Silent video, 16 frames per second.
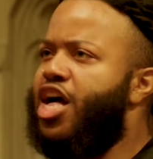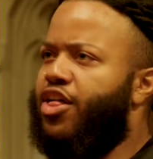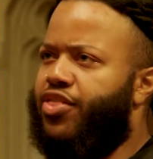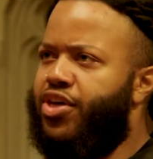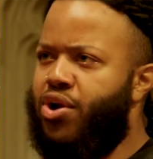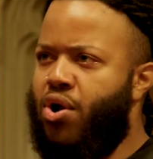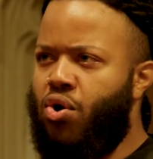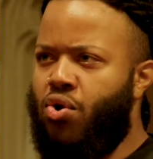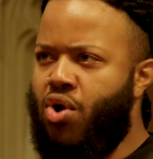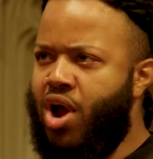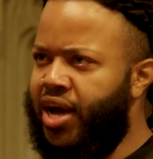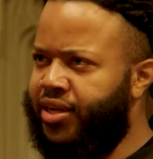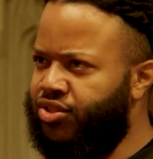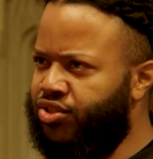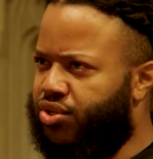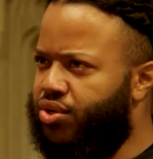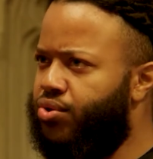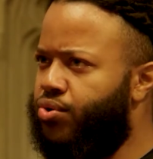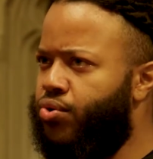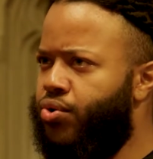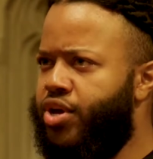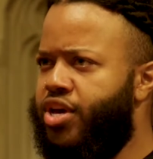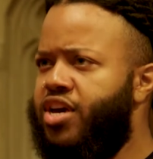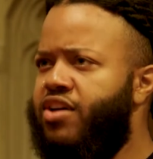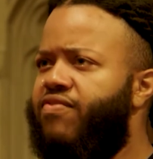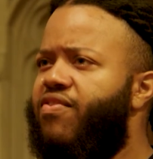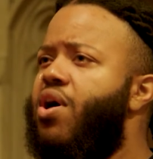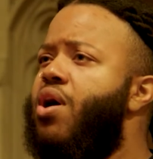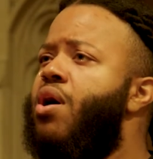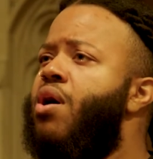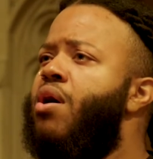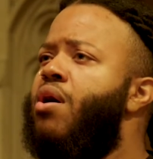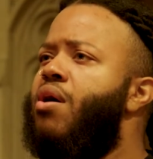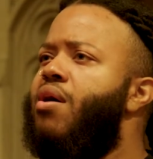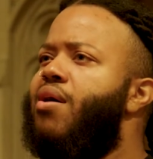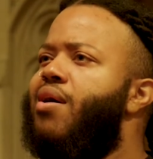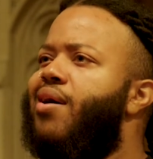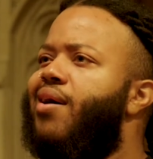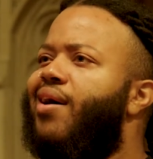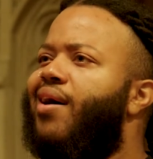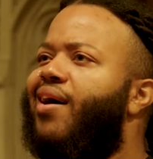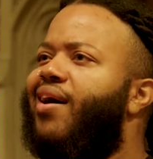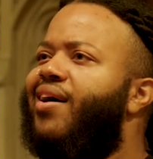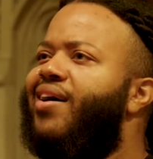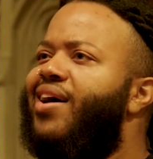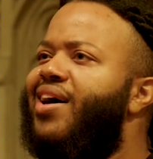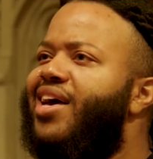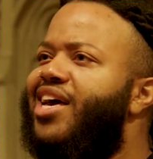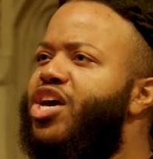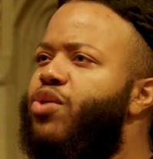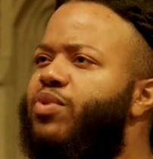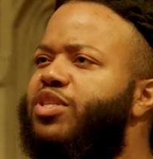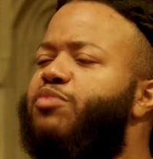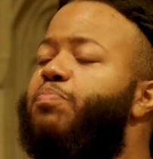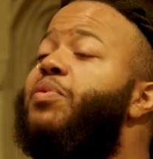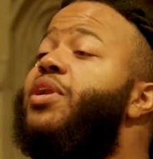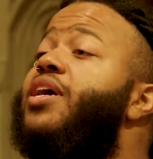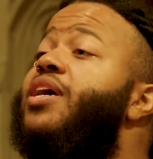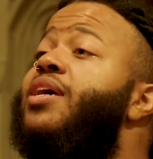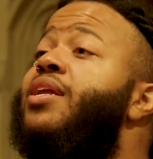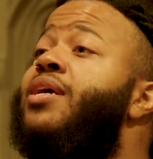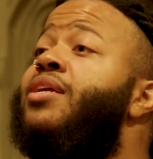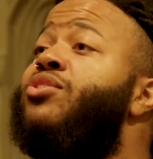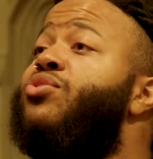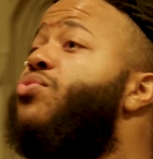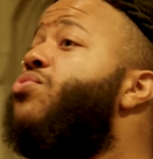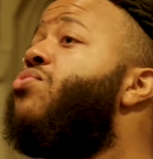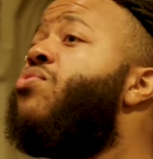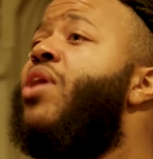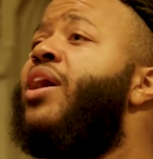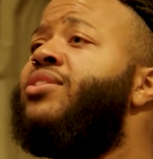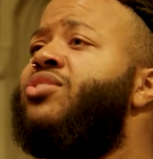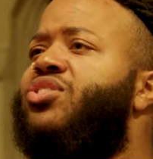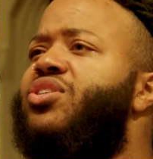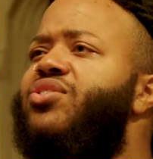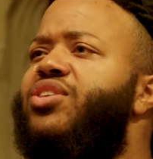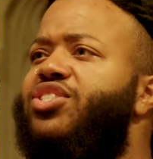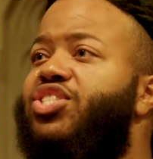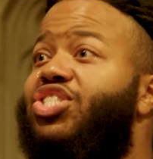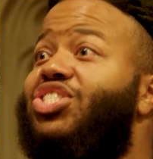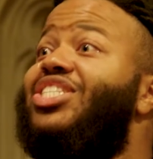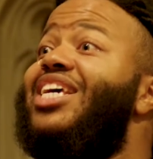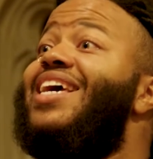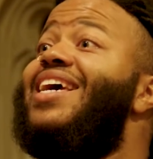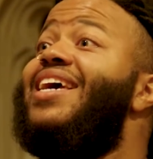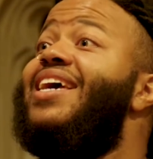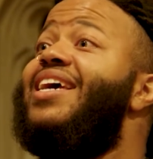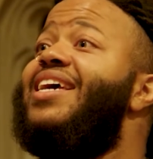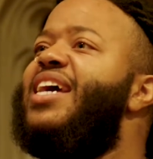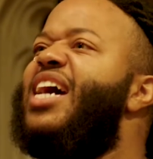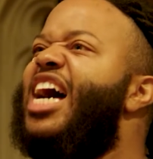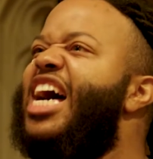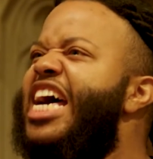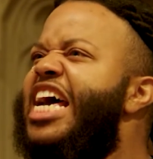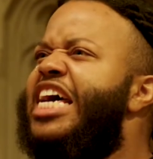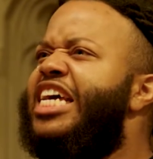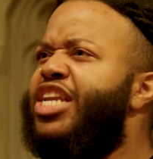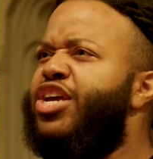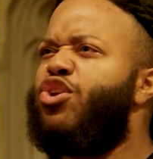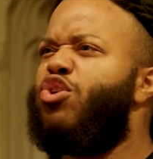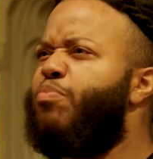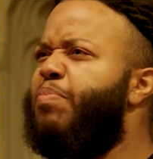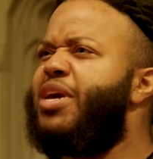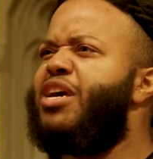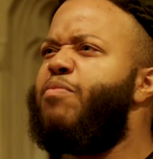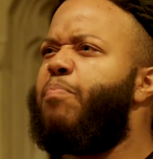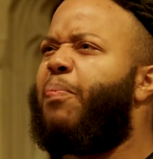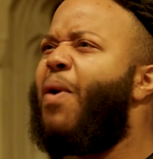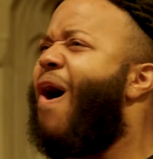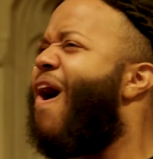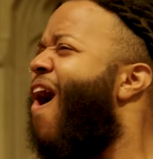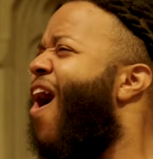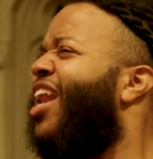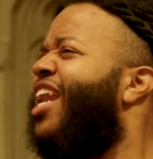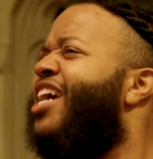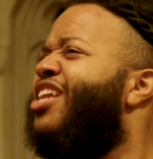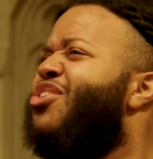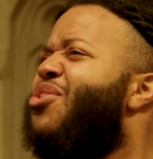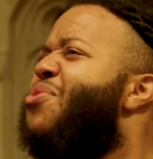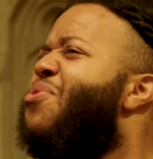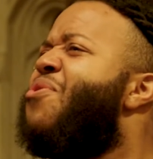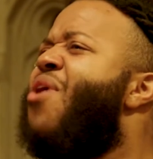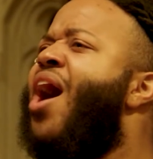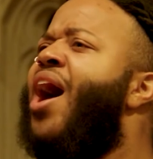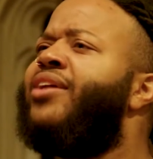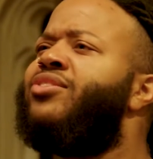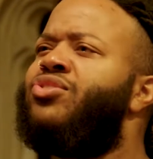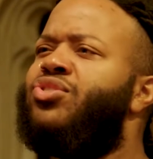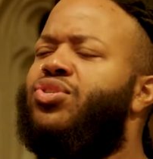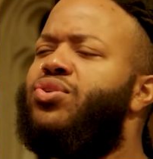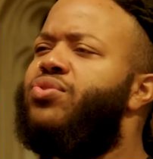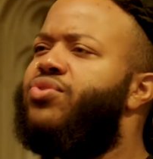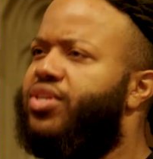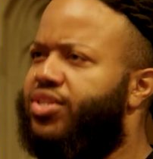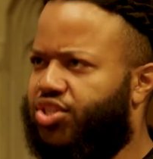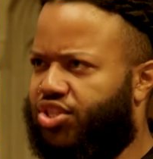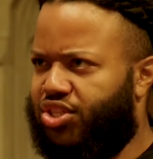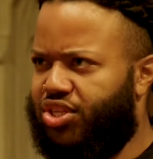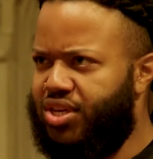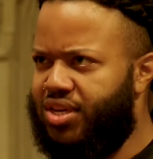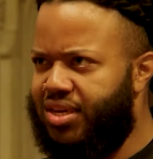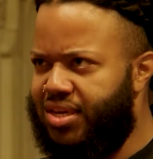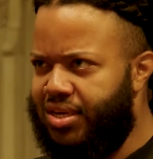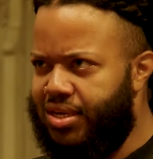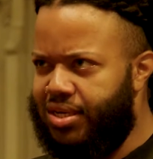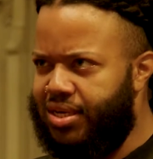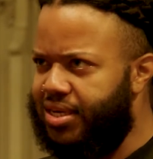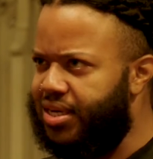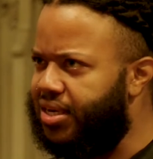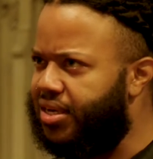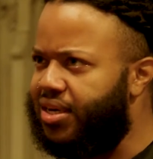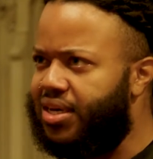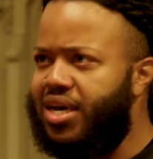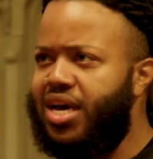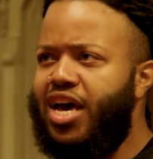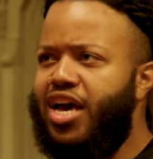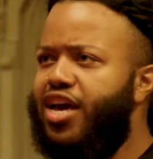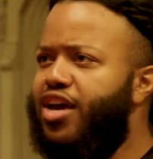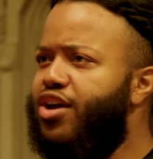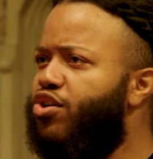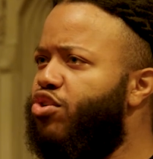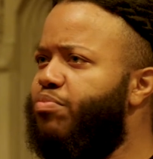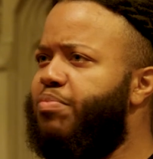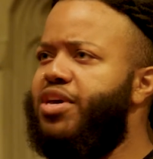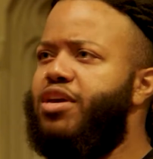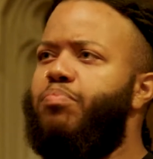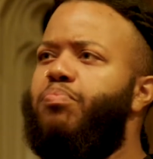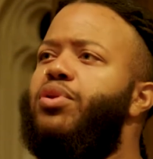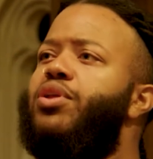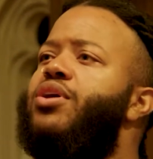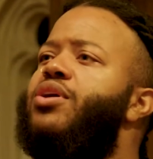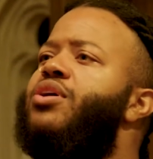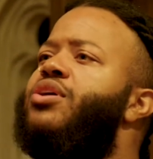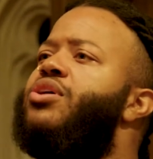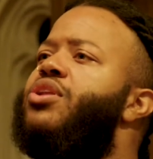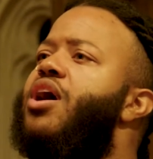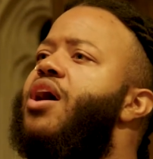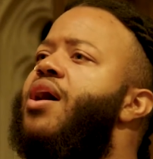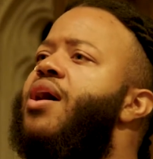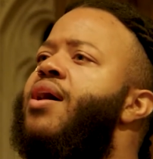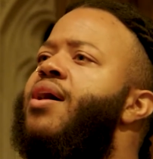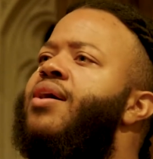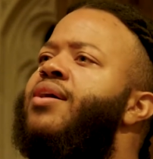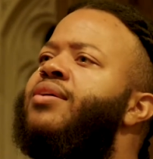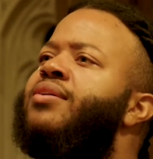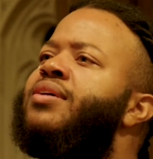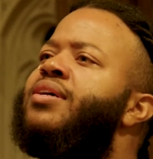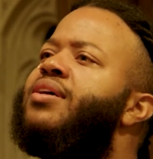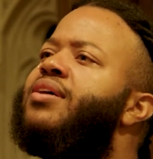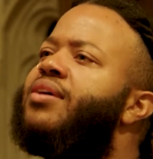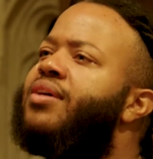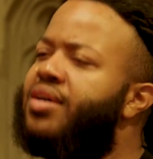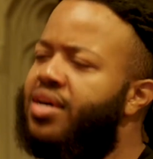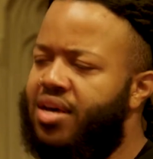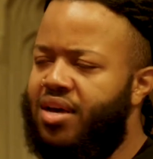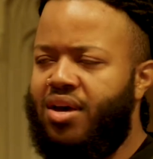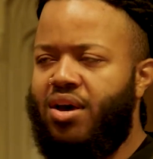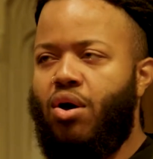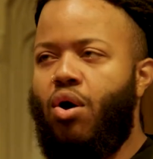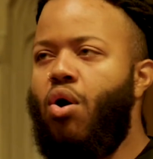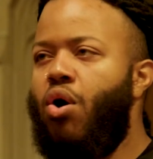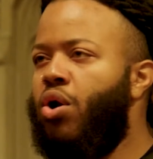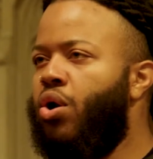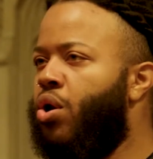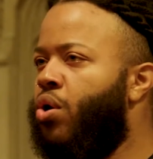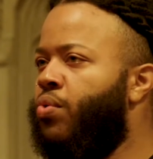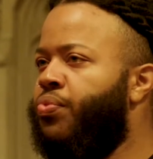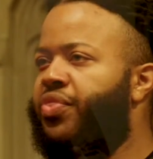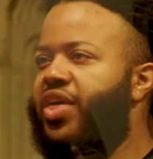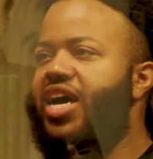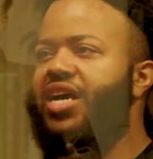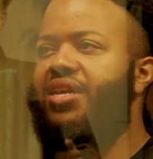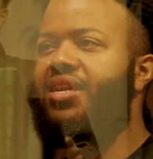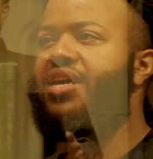Then I'll run to the river. It was bleeding, you run to the sea. And it'll be bawling, you run to the sea. It'll be bleeding all on that